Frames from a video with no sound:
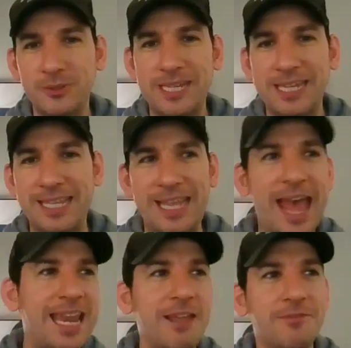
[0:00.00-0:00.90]

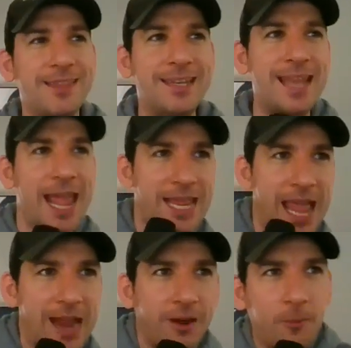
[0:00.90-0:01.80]
get if the
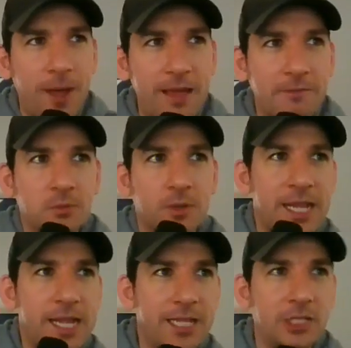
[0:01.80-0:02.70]
night airwaves were
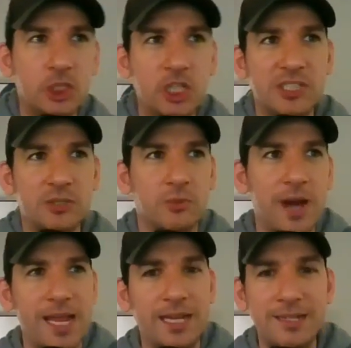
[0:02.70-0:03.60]
hitting just
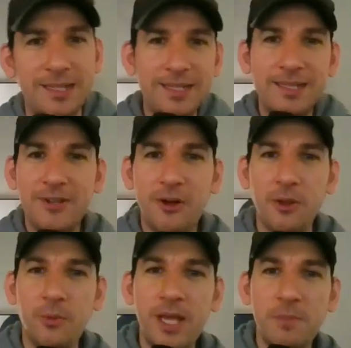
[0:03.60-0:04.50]
right all
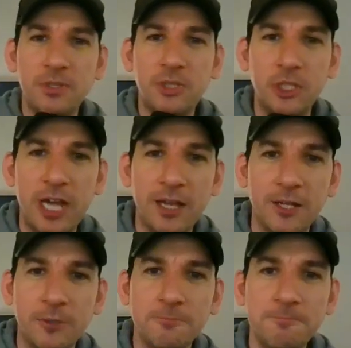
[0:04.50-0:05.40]
the way up in Chicago?